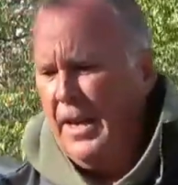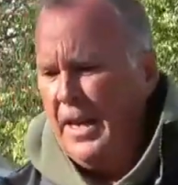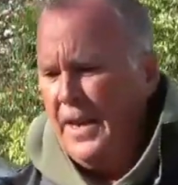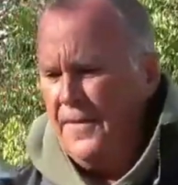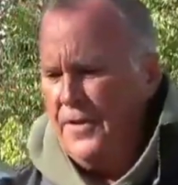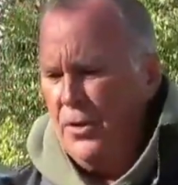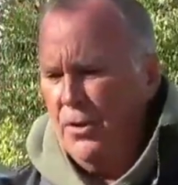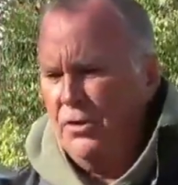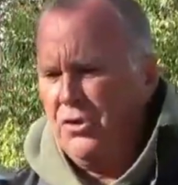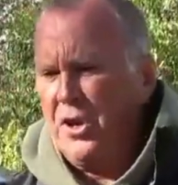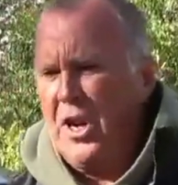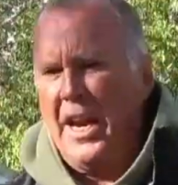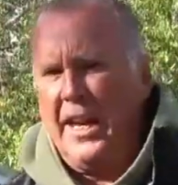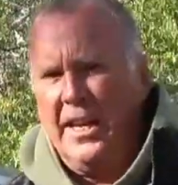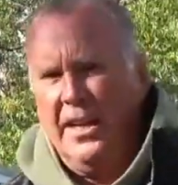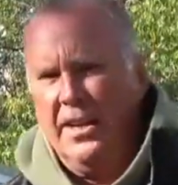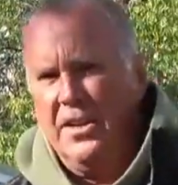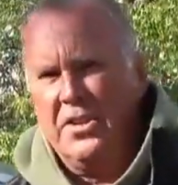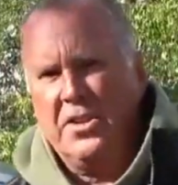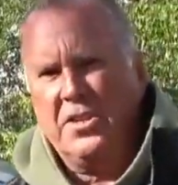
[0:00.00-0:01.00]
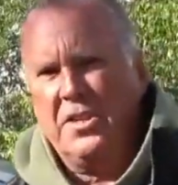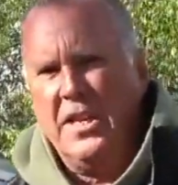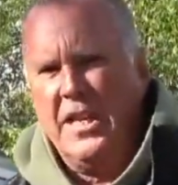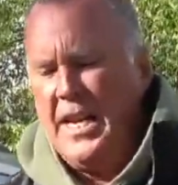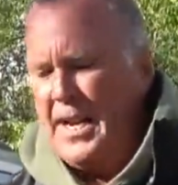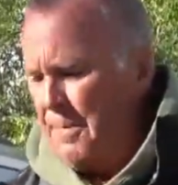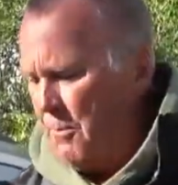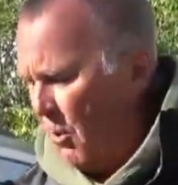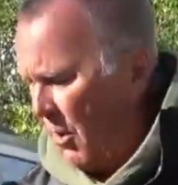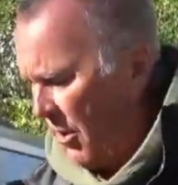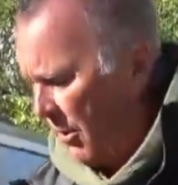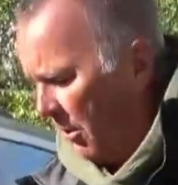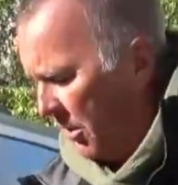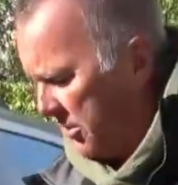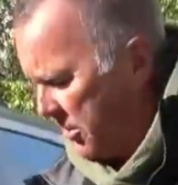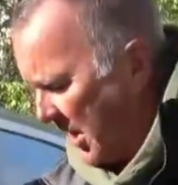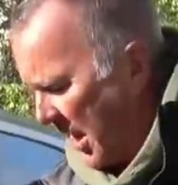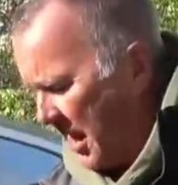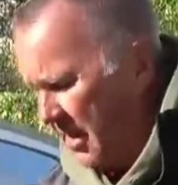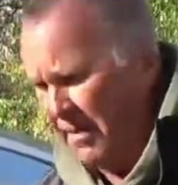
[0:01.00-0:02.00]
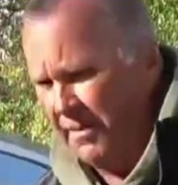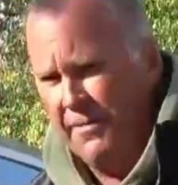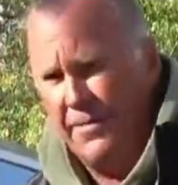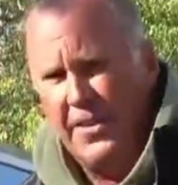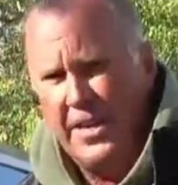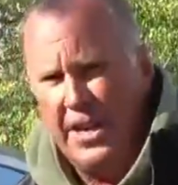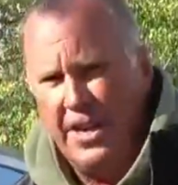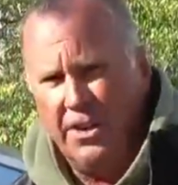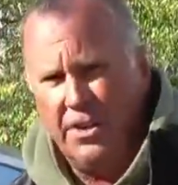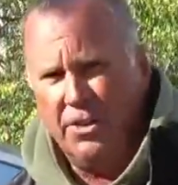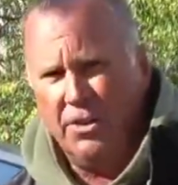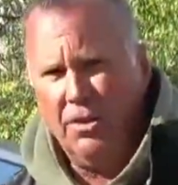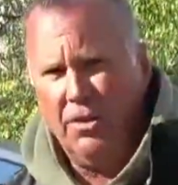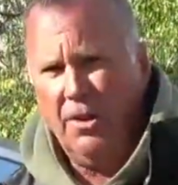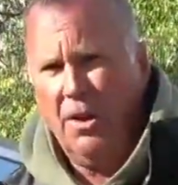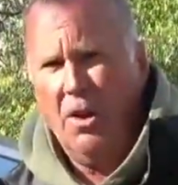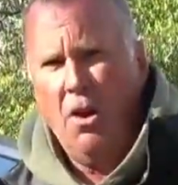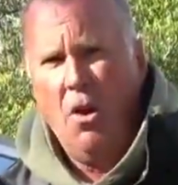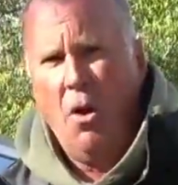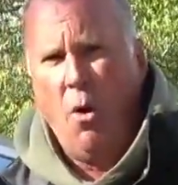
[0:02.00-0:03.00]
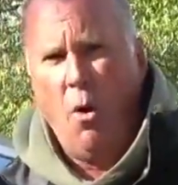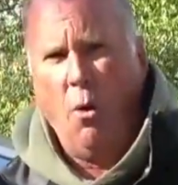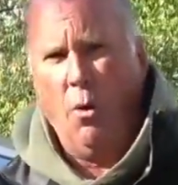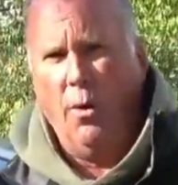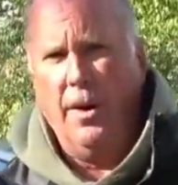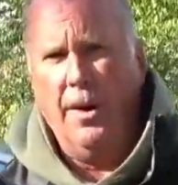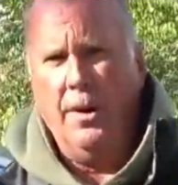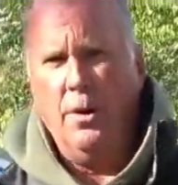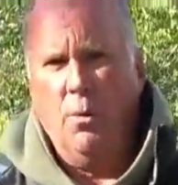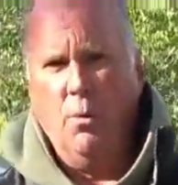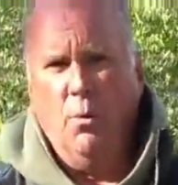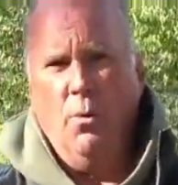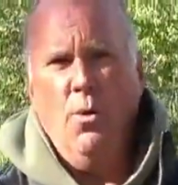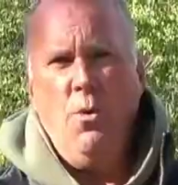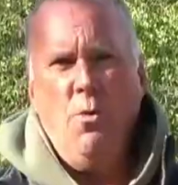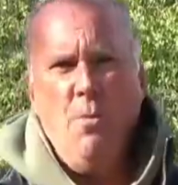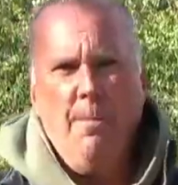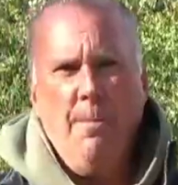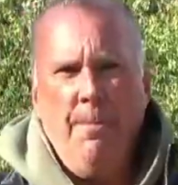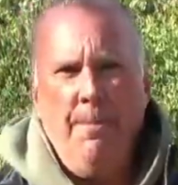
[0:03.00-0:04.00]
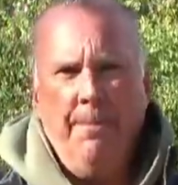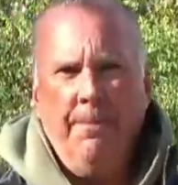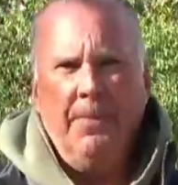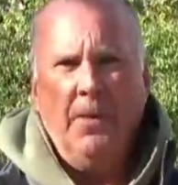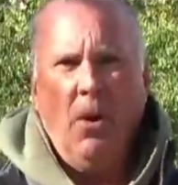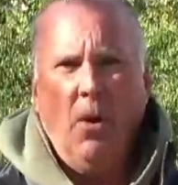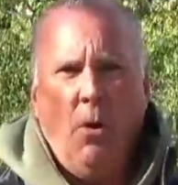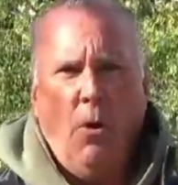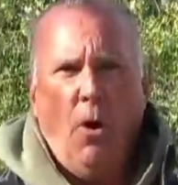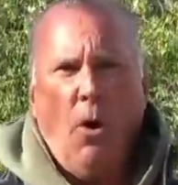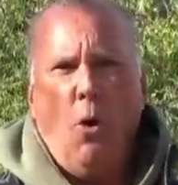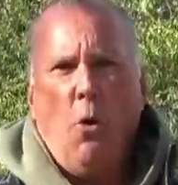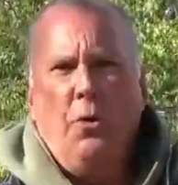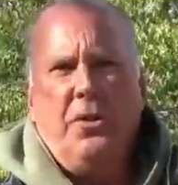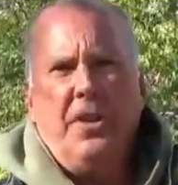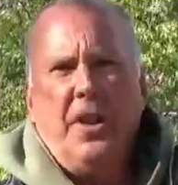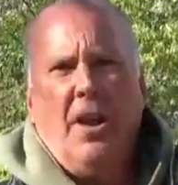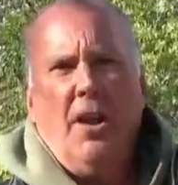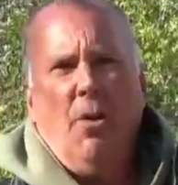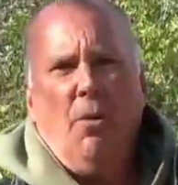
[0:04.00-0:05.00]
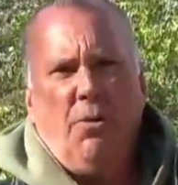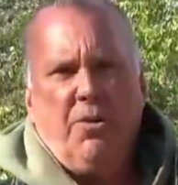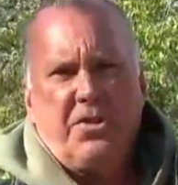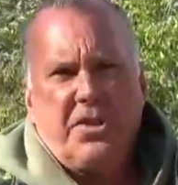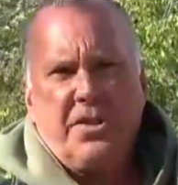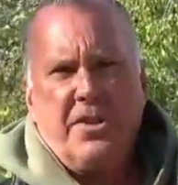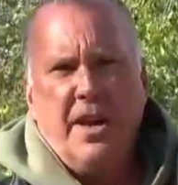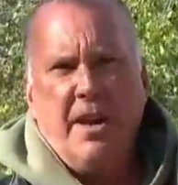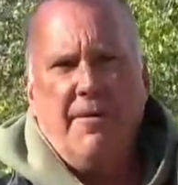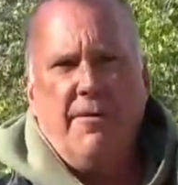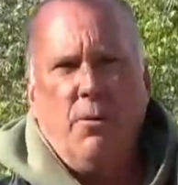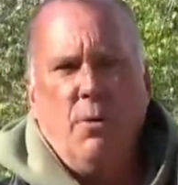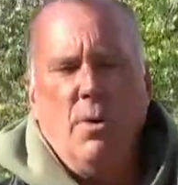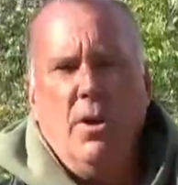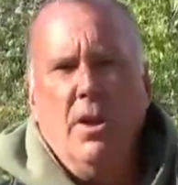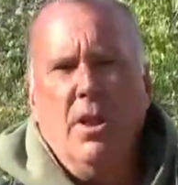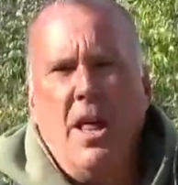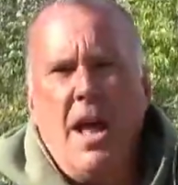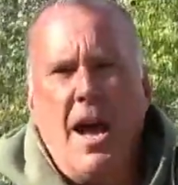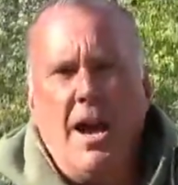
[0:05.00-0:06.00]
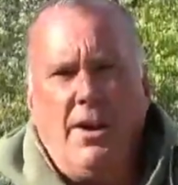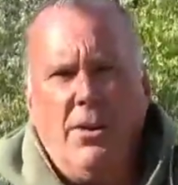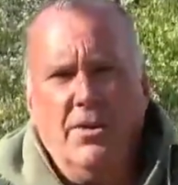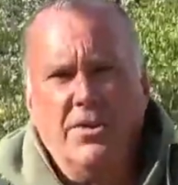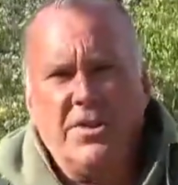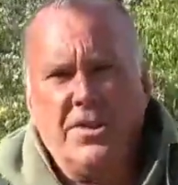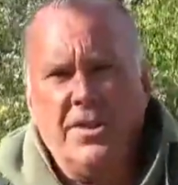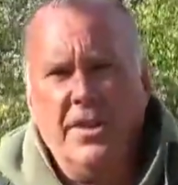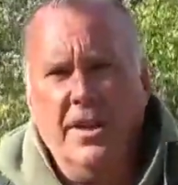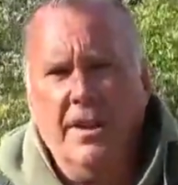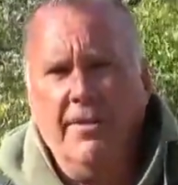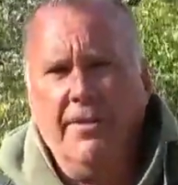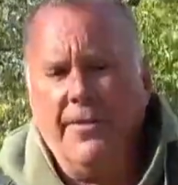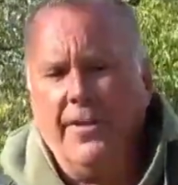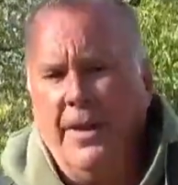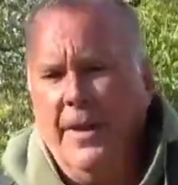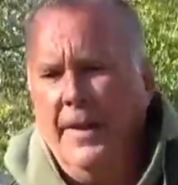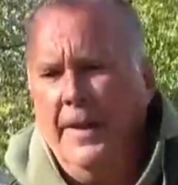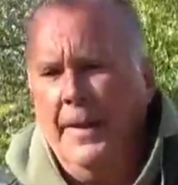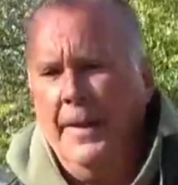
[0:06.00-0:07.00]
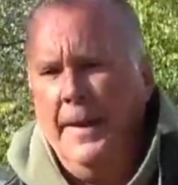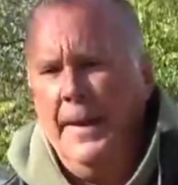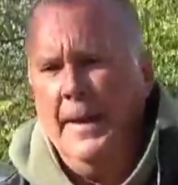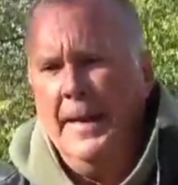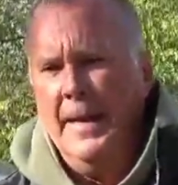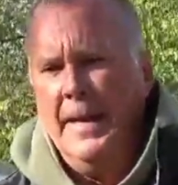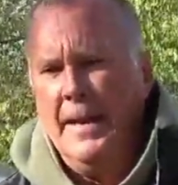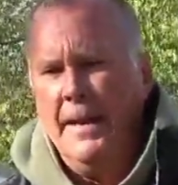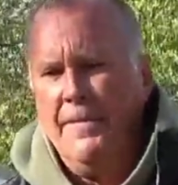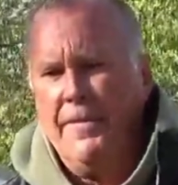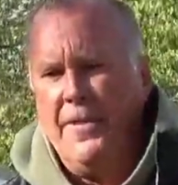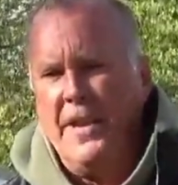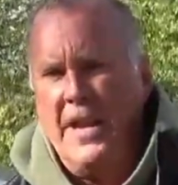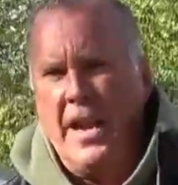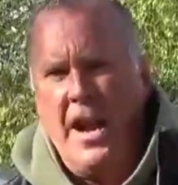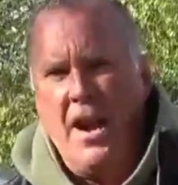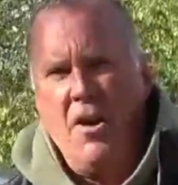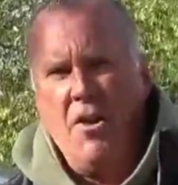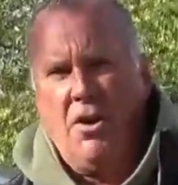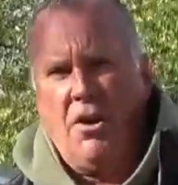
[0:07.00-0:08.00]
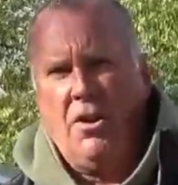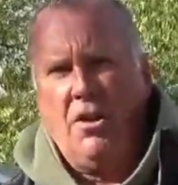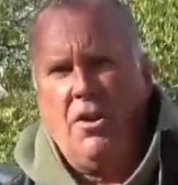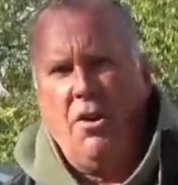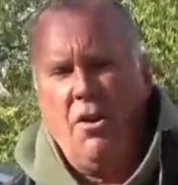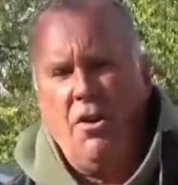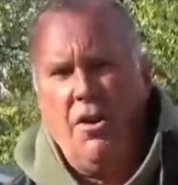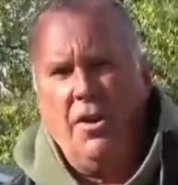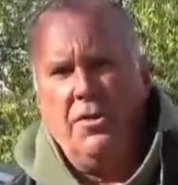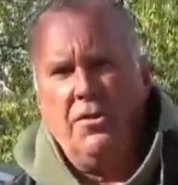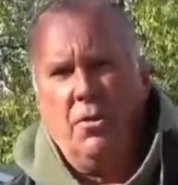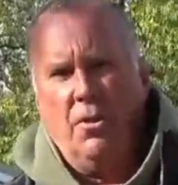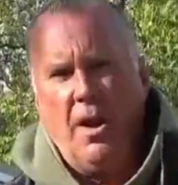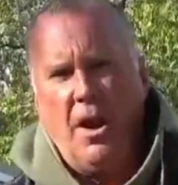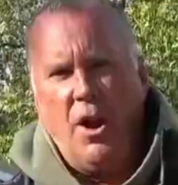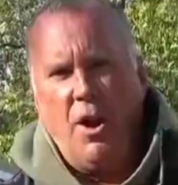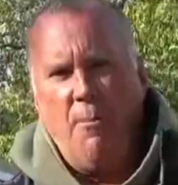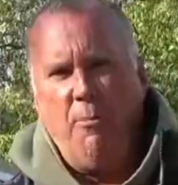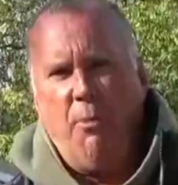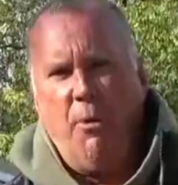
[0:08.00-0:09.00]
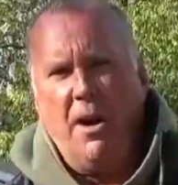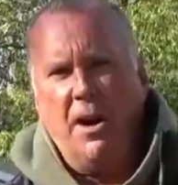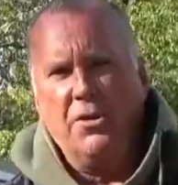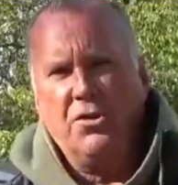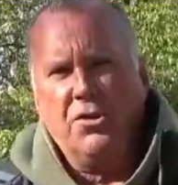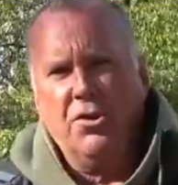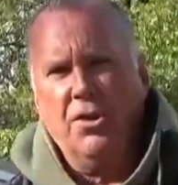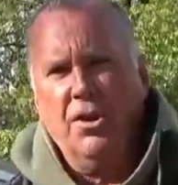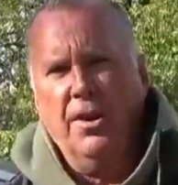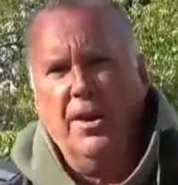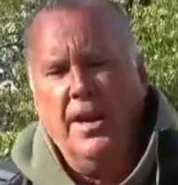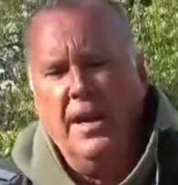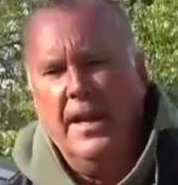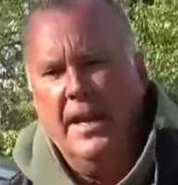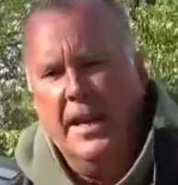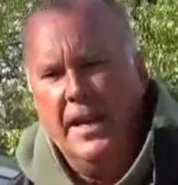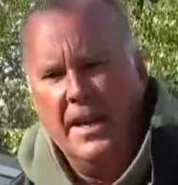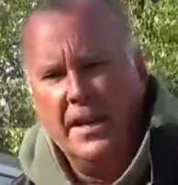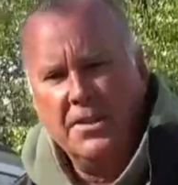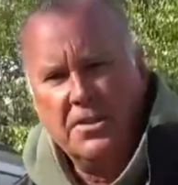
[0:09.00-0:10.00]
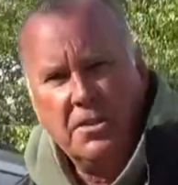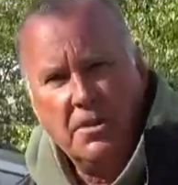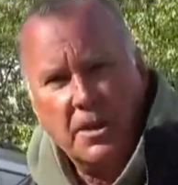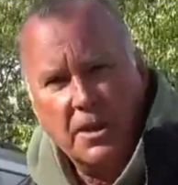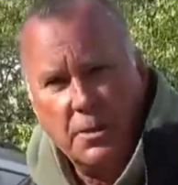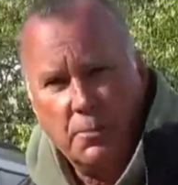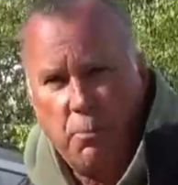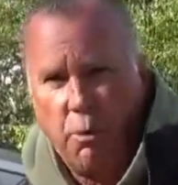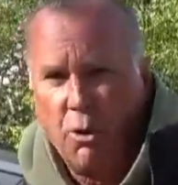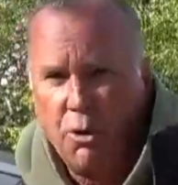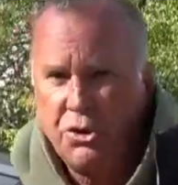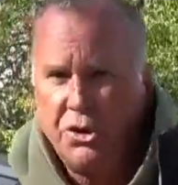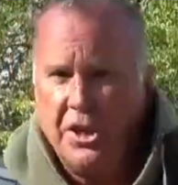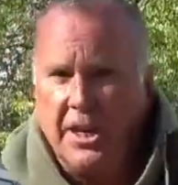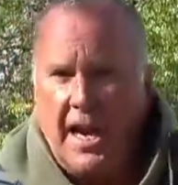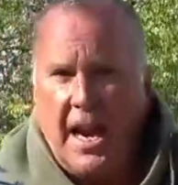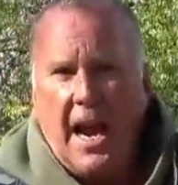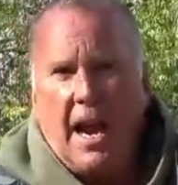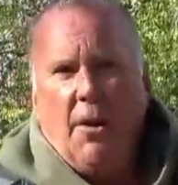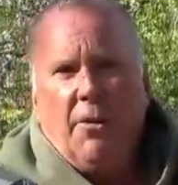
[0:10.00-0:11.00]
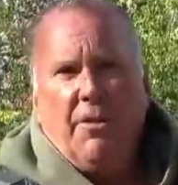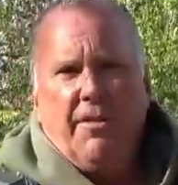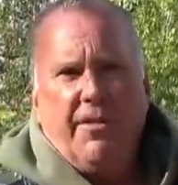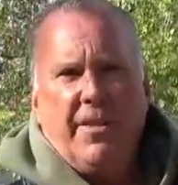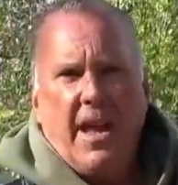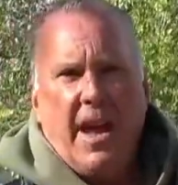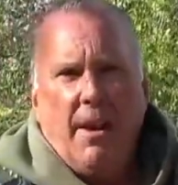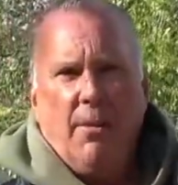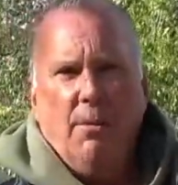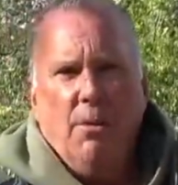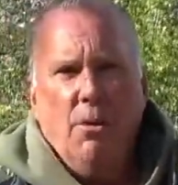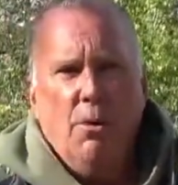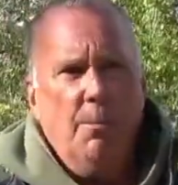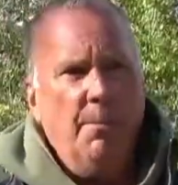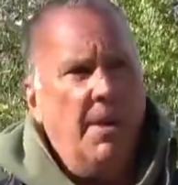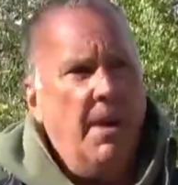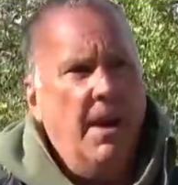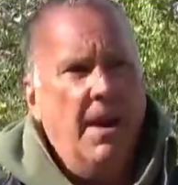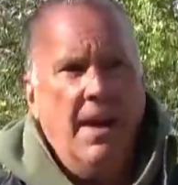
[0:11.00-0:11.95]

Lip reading: If you're checking a seam, whether it's on a vehicle or in a room or a hotel sniff or a locker sniff, if the air current or air pressure is pushing out of that room,